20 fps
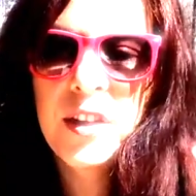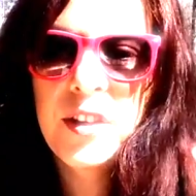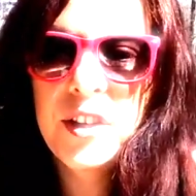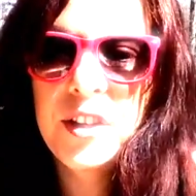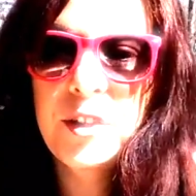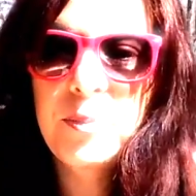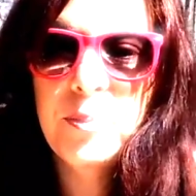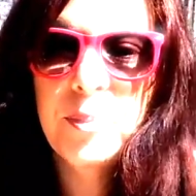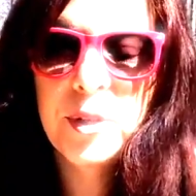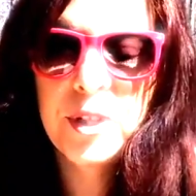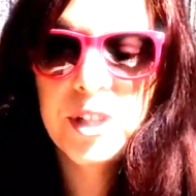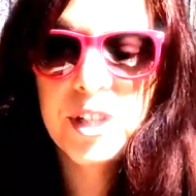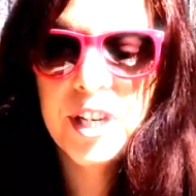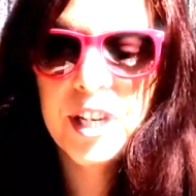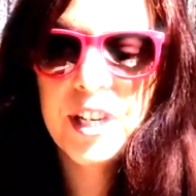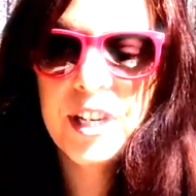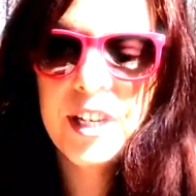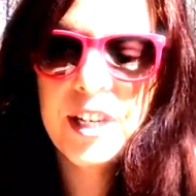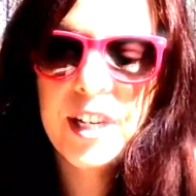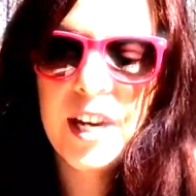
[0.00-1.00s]
This book
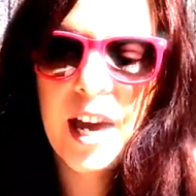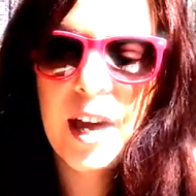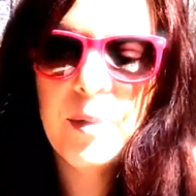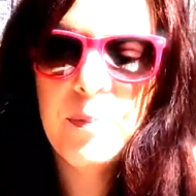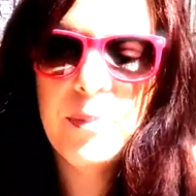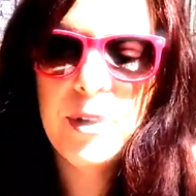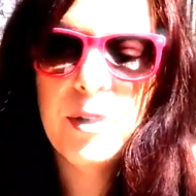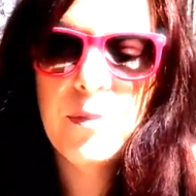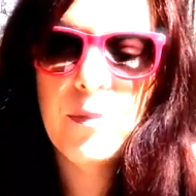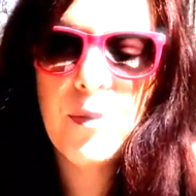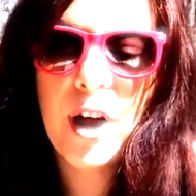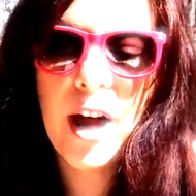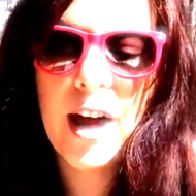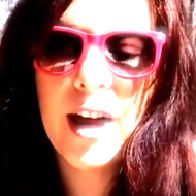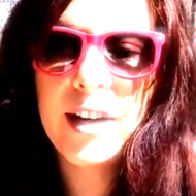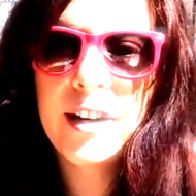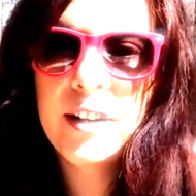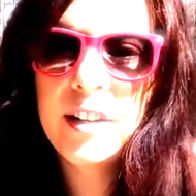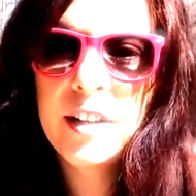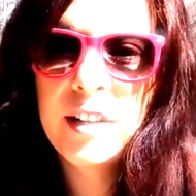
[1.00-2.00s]
can be
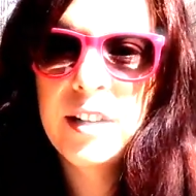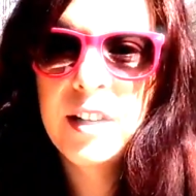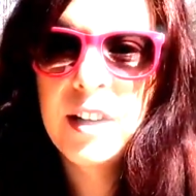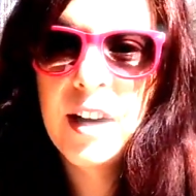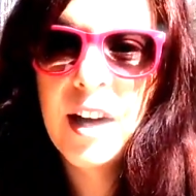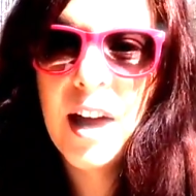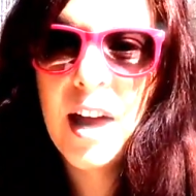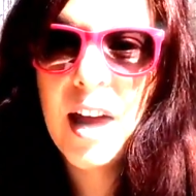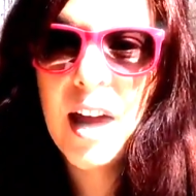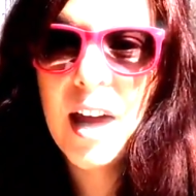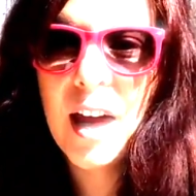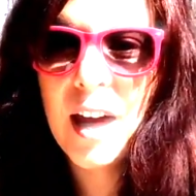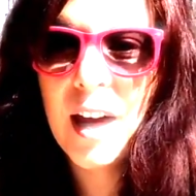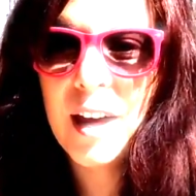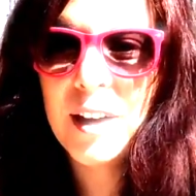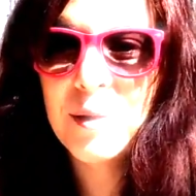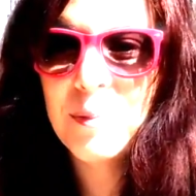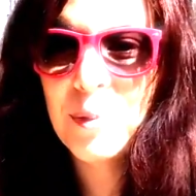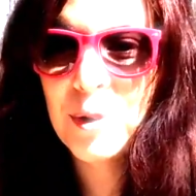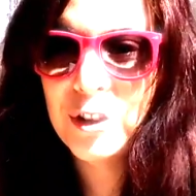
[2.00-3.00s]
read
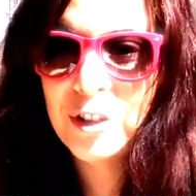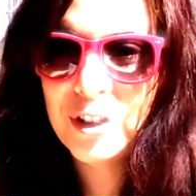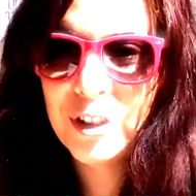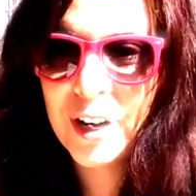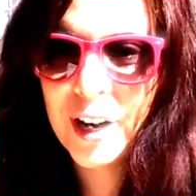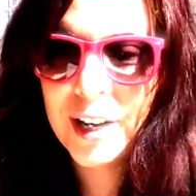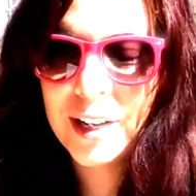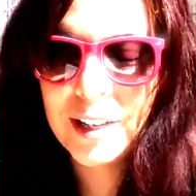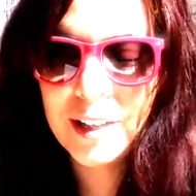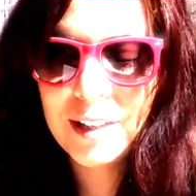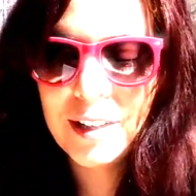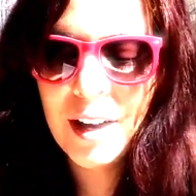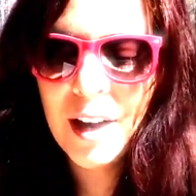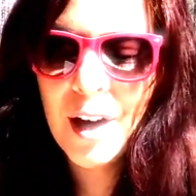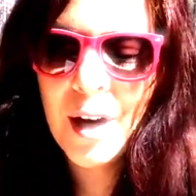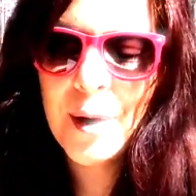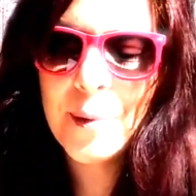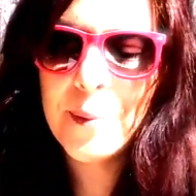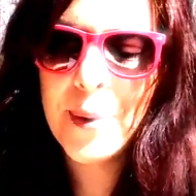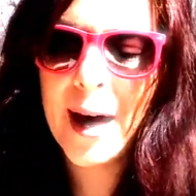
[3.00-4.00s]
and appreciated
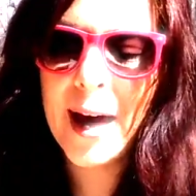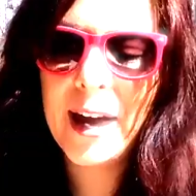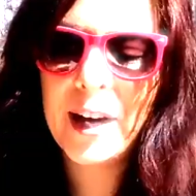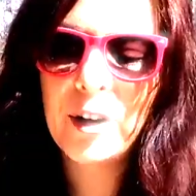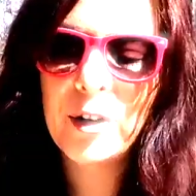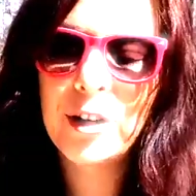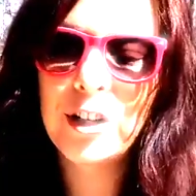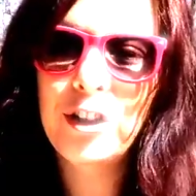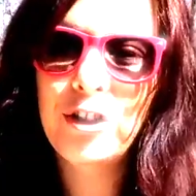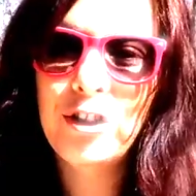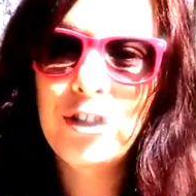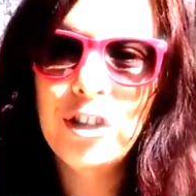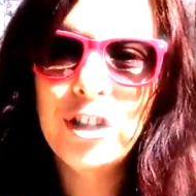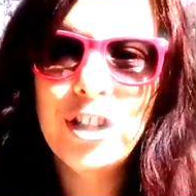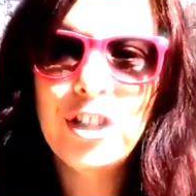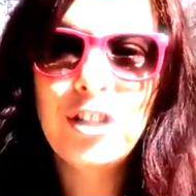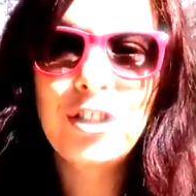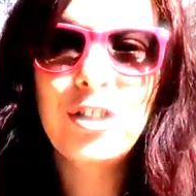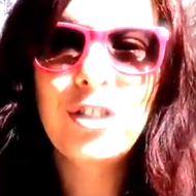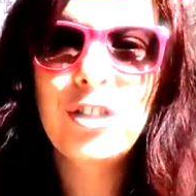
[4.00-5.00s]
by
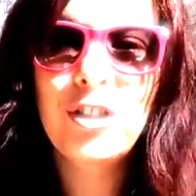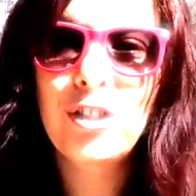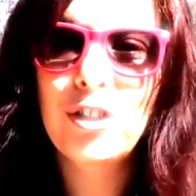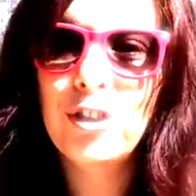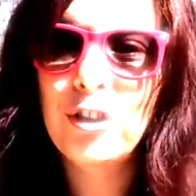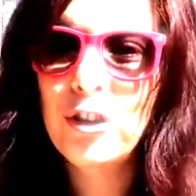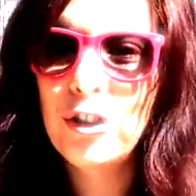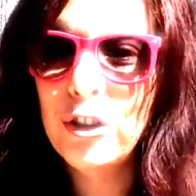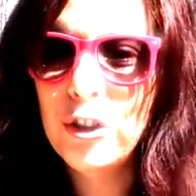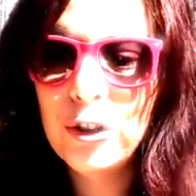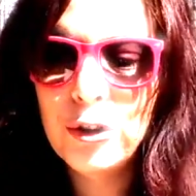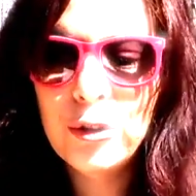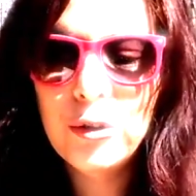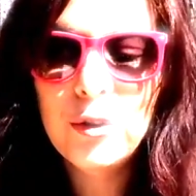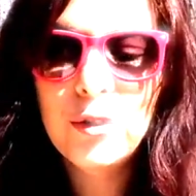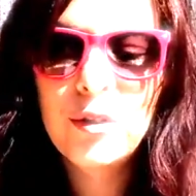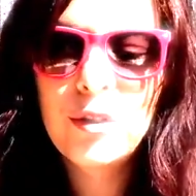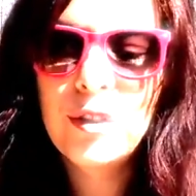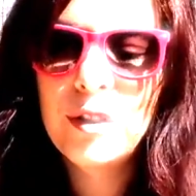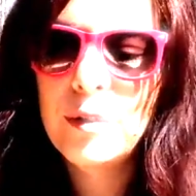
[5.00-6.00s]
Christians,
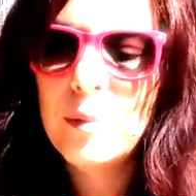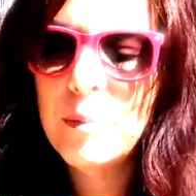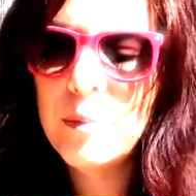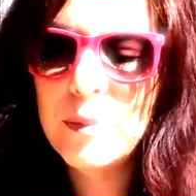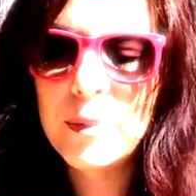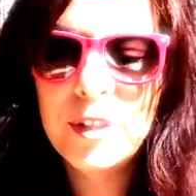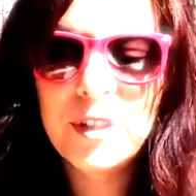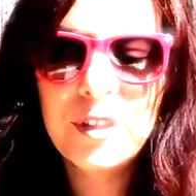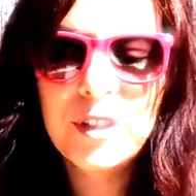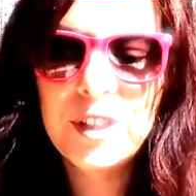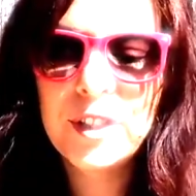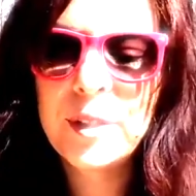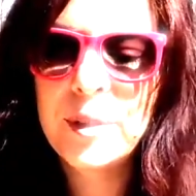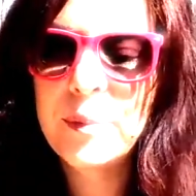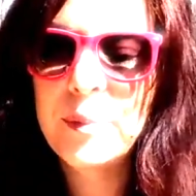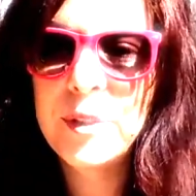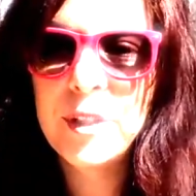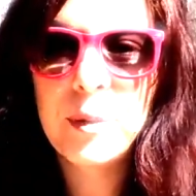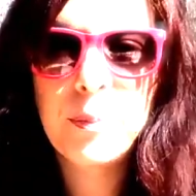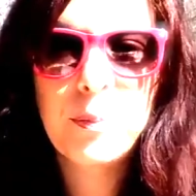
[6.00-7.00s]
Jews,
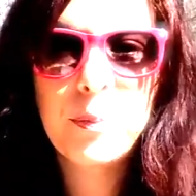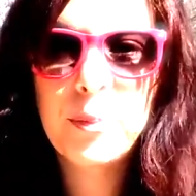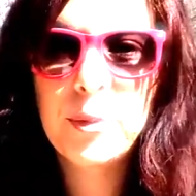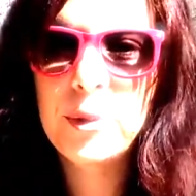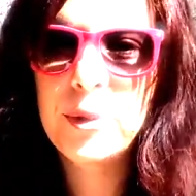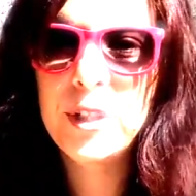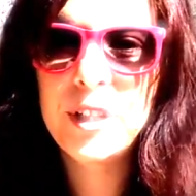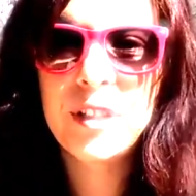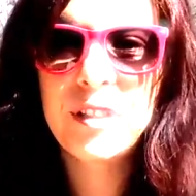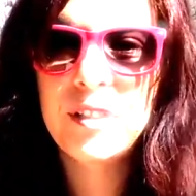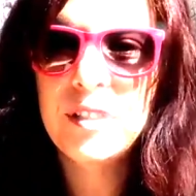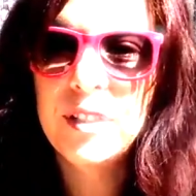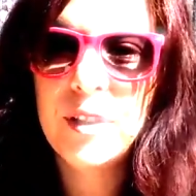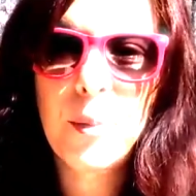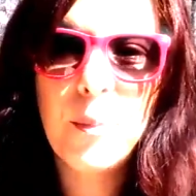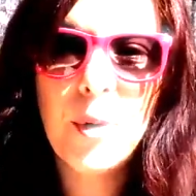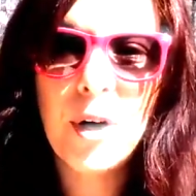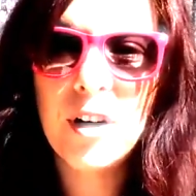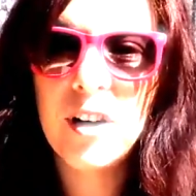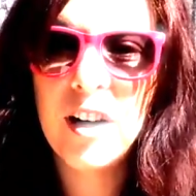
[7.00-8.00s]
Muslims, and Buddhists,
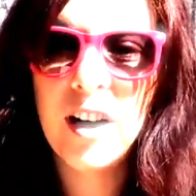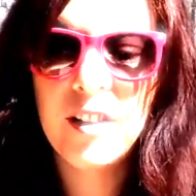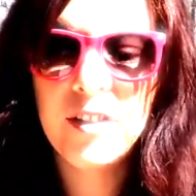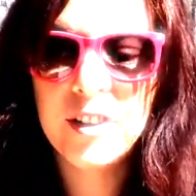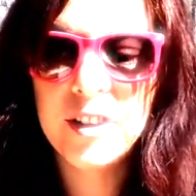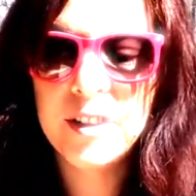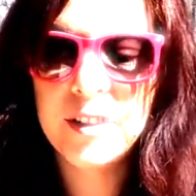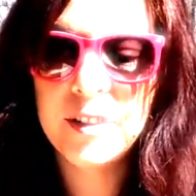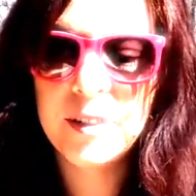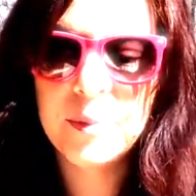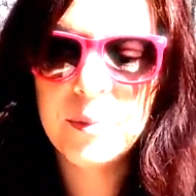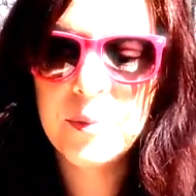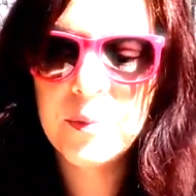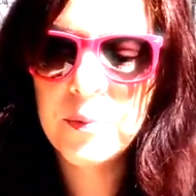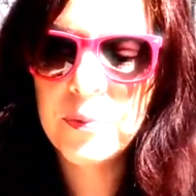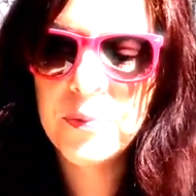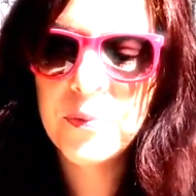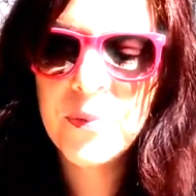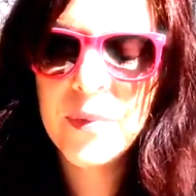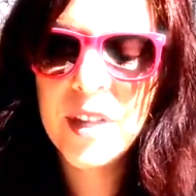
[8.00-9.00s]
among others.
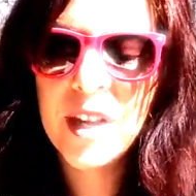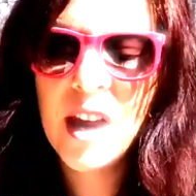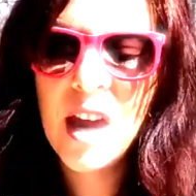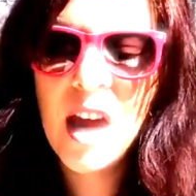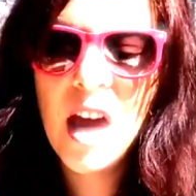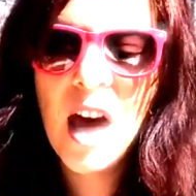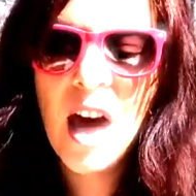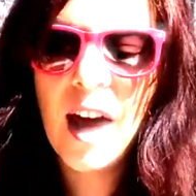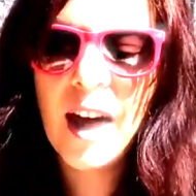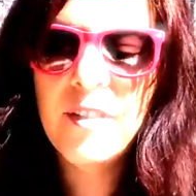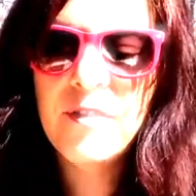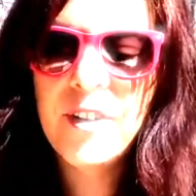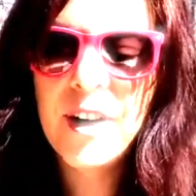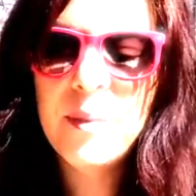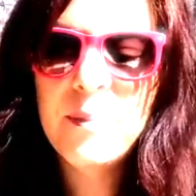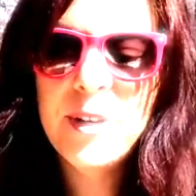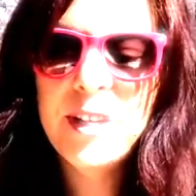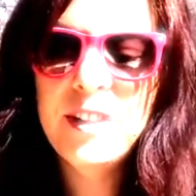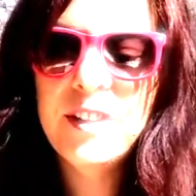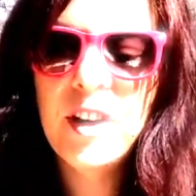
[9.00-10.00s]
I
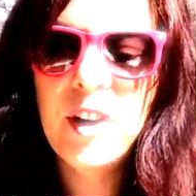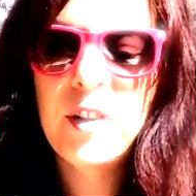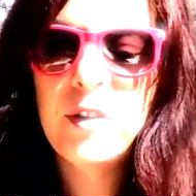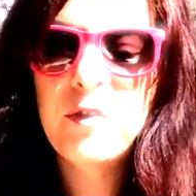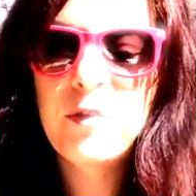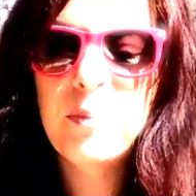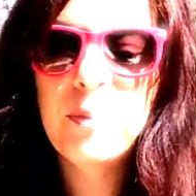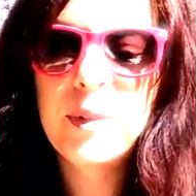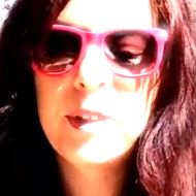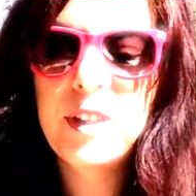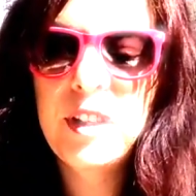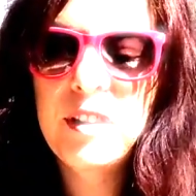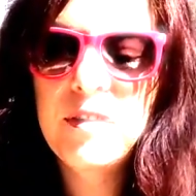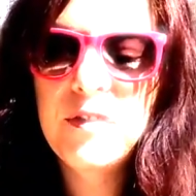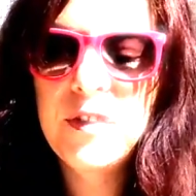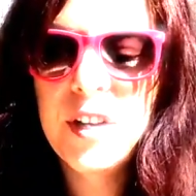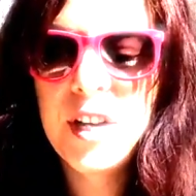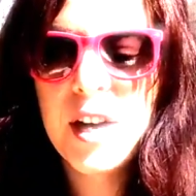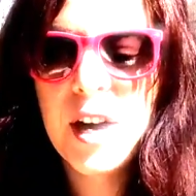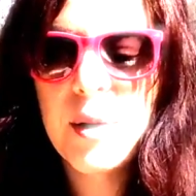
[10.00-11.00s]
find myself
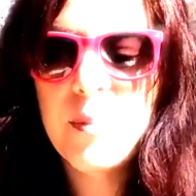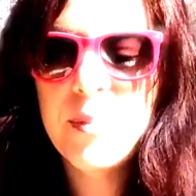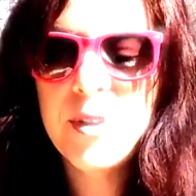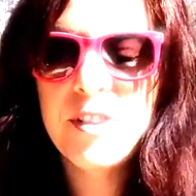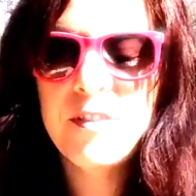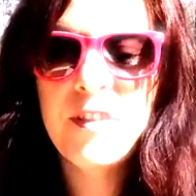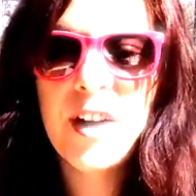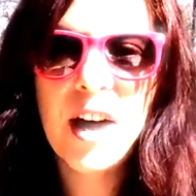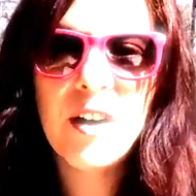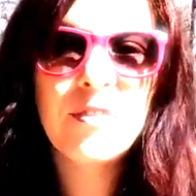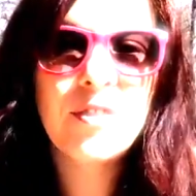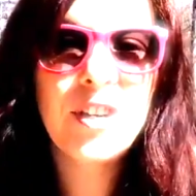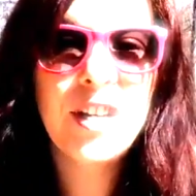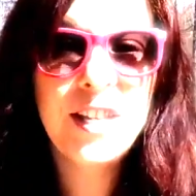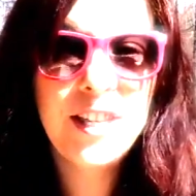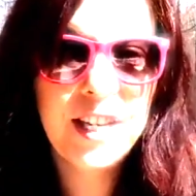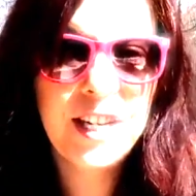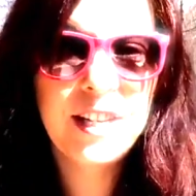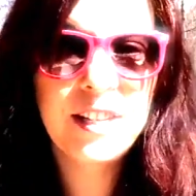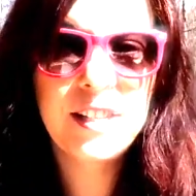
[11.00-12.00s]
believing a bit of
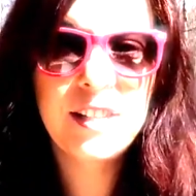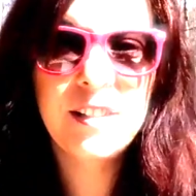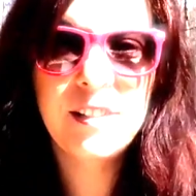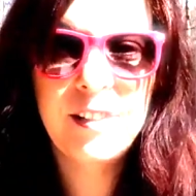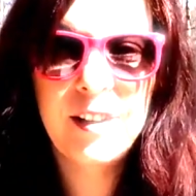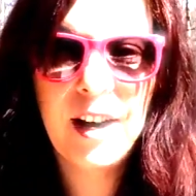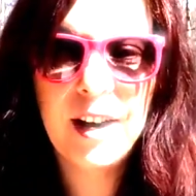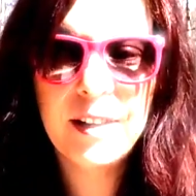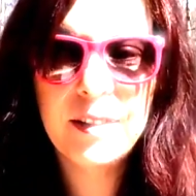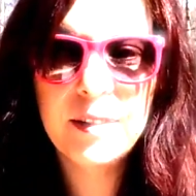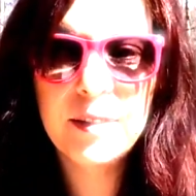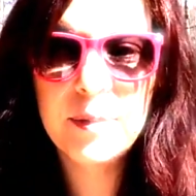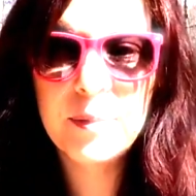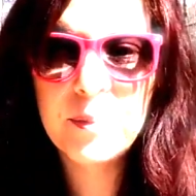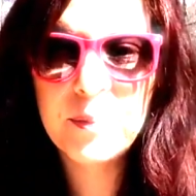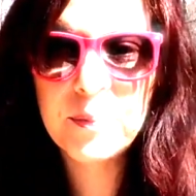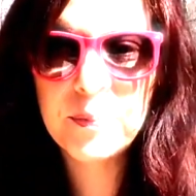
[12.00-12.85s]
everything these days.